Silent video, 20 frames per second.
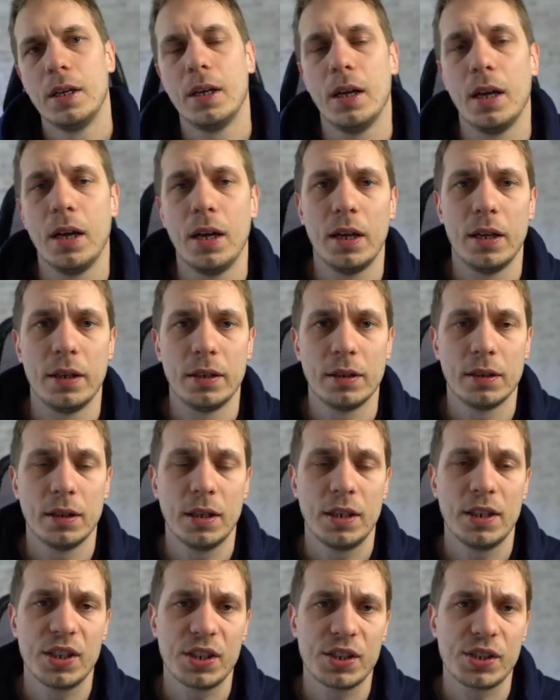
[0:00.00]
In
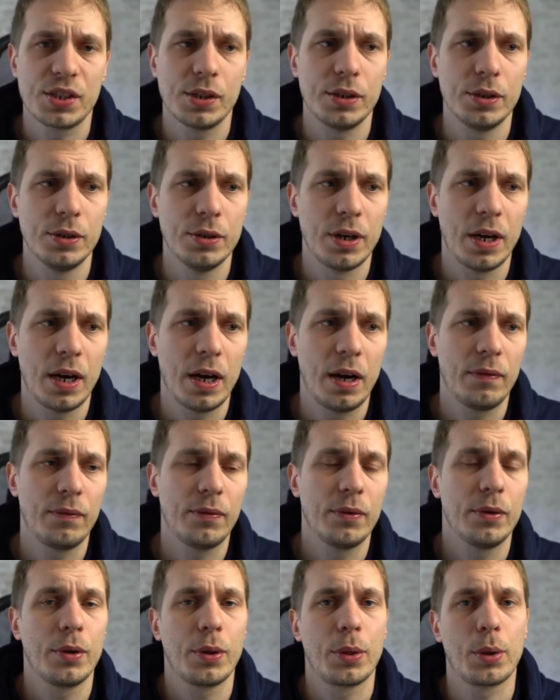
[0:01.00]
Linux you
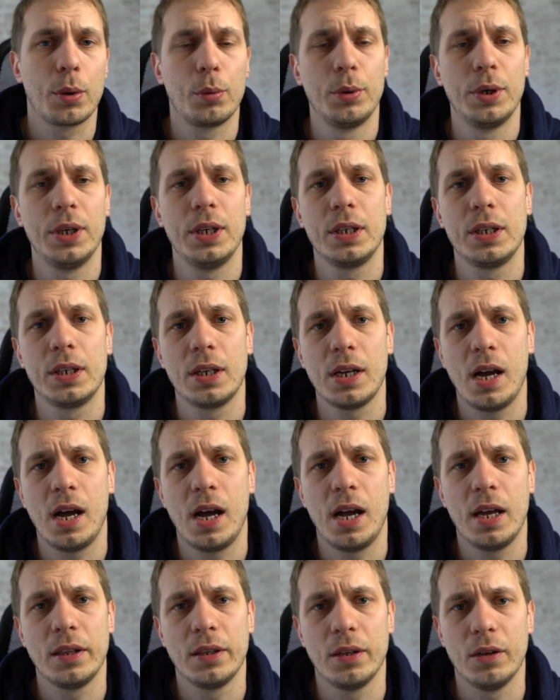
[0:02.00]
have three
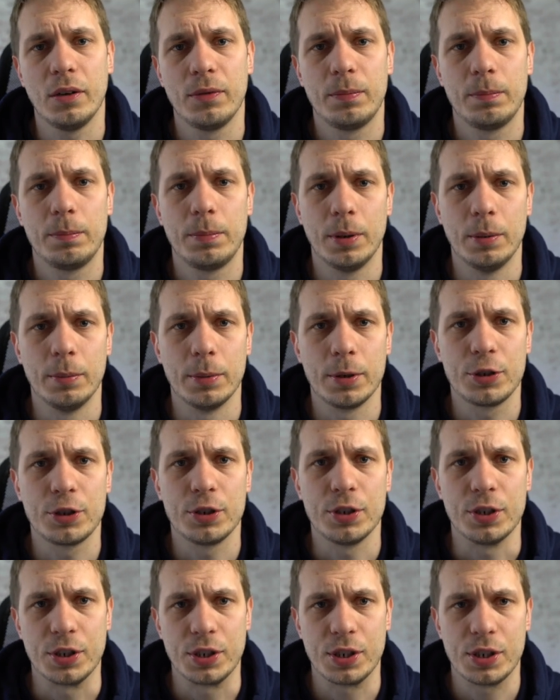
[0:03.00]
kinds of
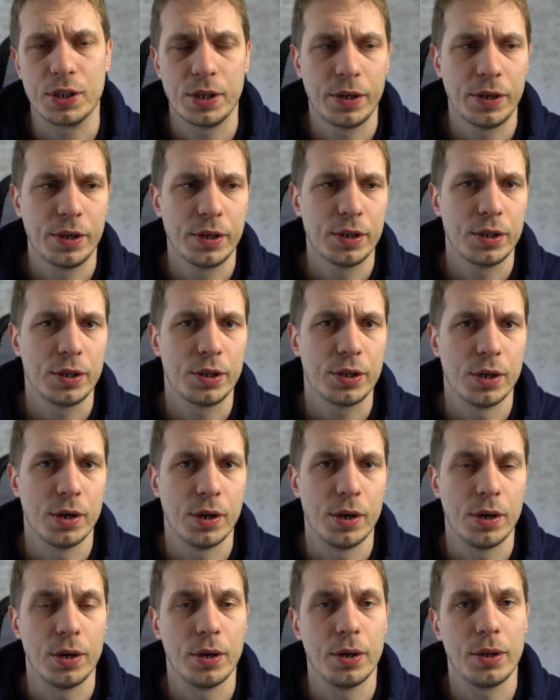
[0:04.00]
permissions.
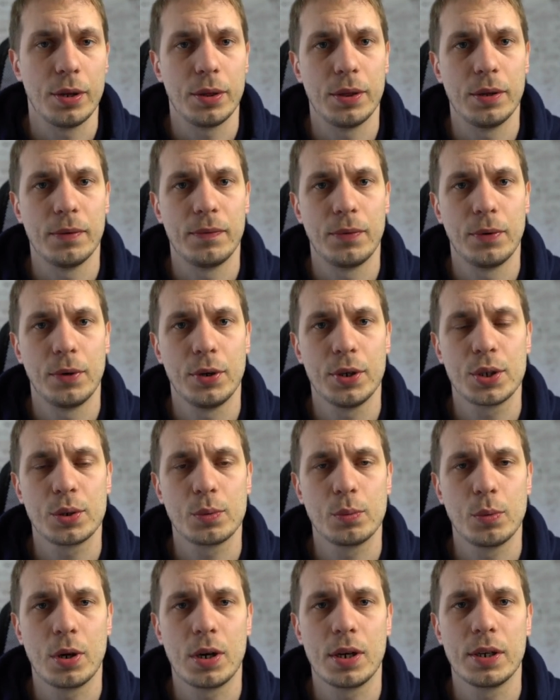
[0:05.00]
So the first
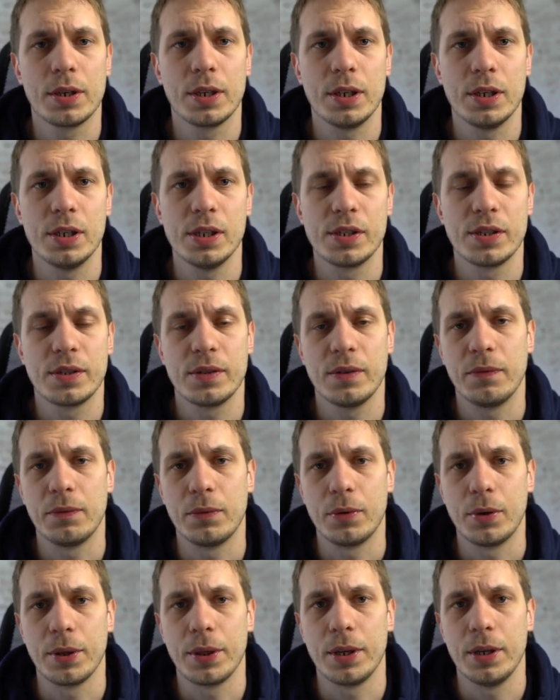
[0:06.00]
one is
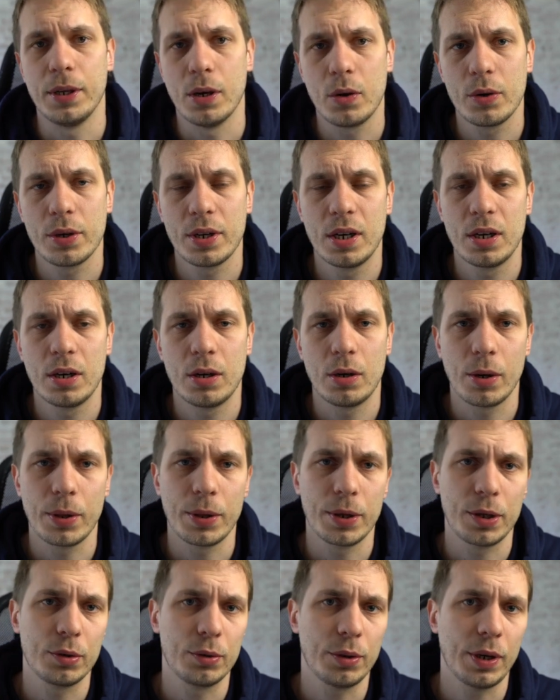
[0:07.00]
for the owner or
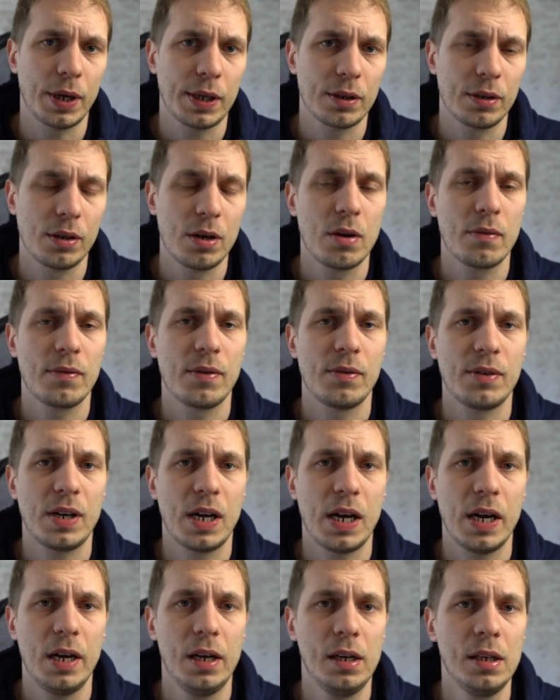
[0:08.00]
the creator of a
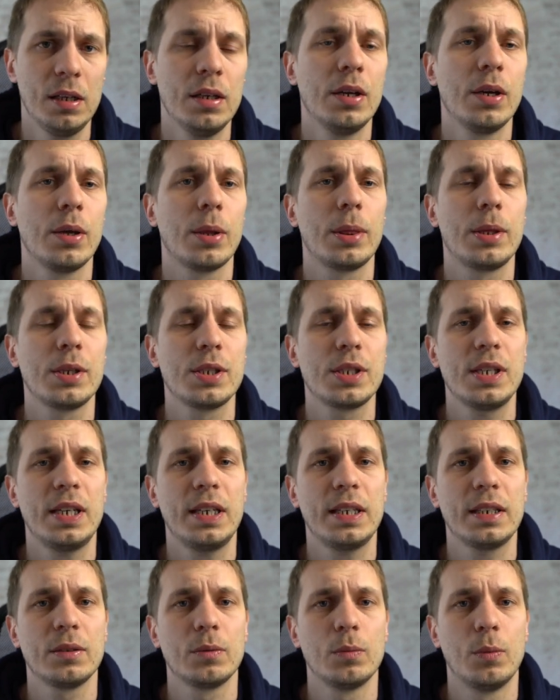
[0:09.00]
file. The
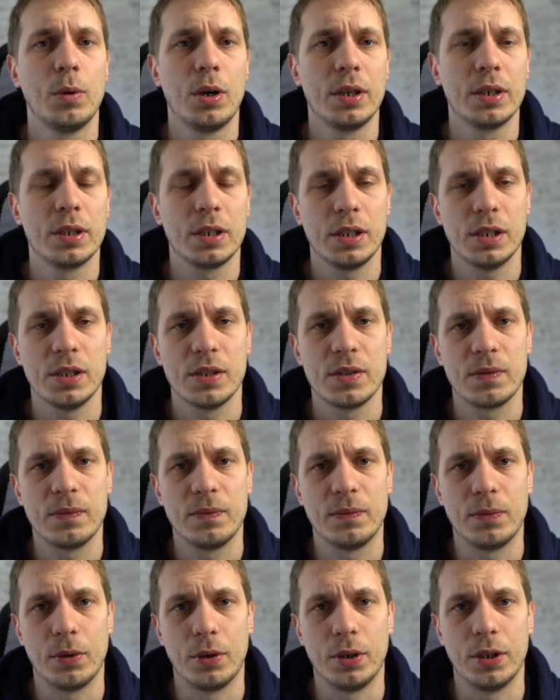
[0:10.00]
second one is
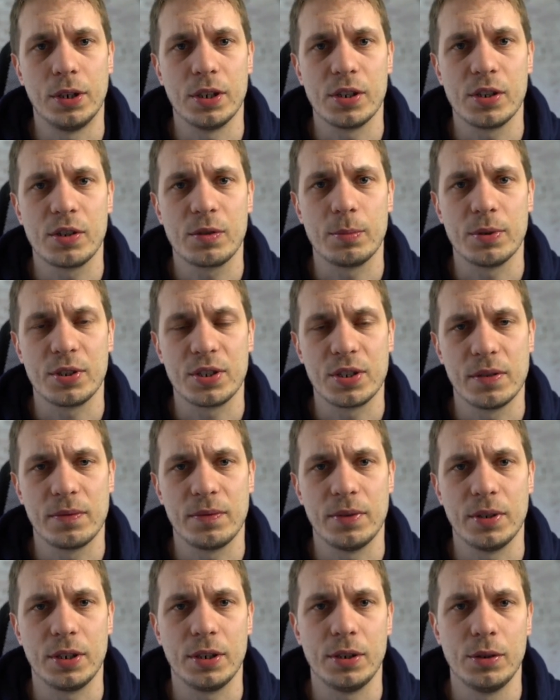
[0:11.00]
for a
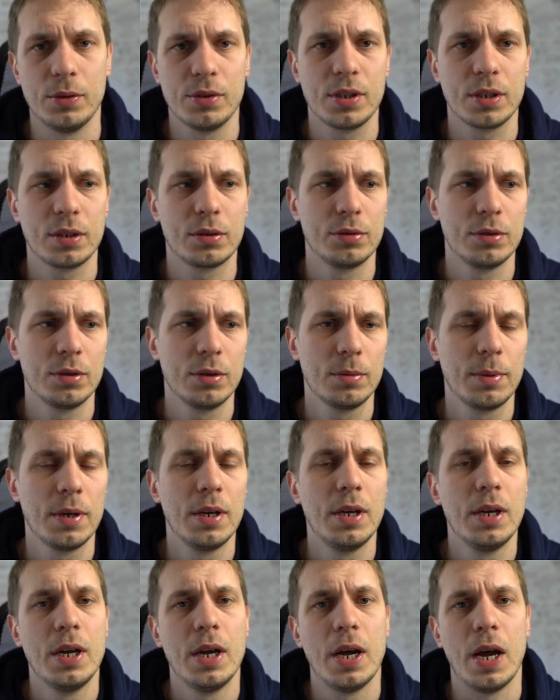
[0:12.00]
specific user group,
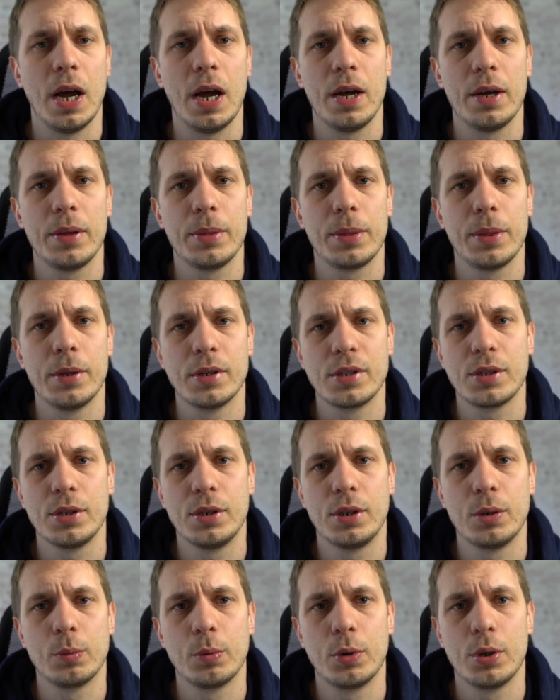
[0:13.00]
and the
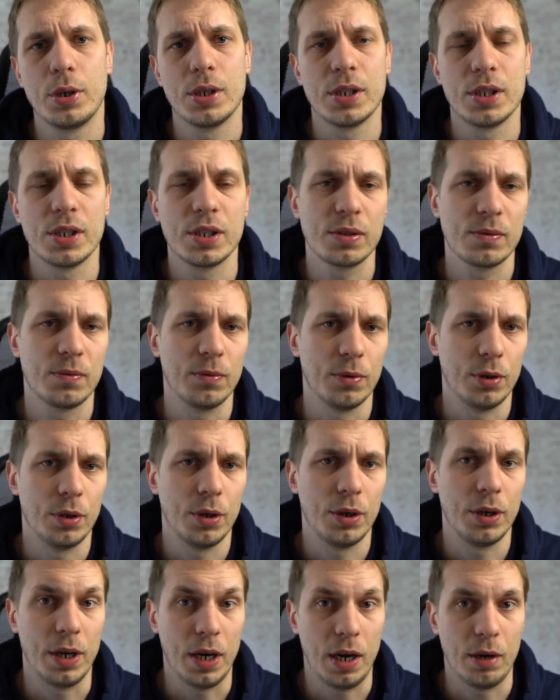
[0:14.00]
third one is
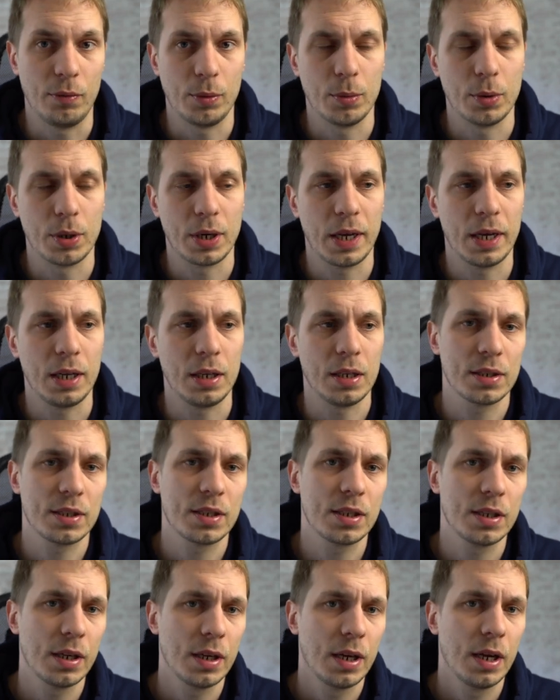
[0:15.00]
for everyone
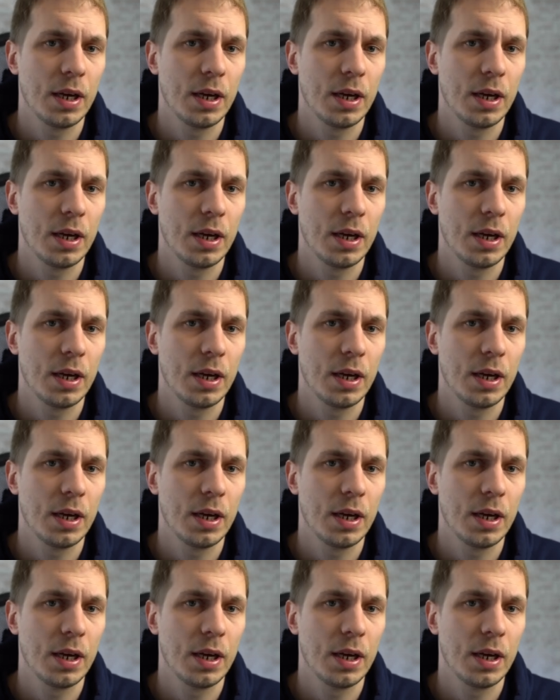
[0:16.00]
else.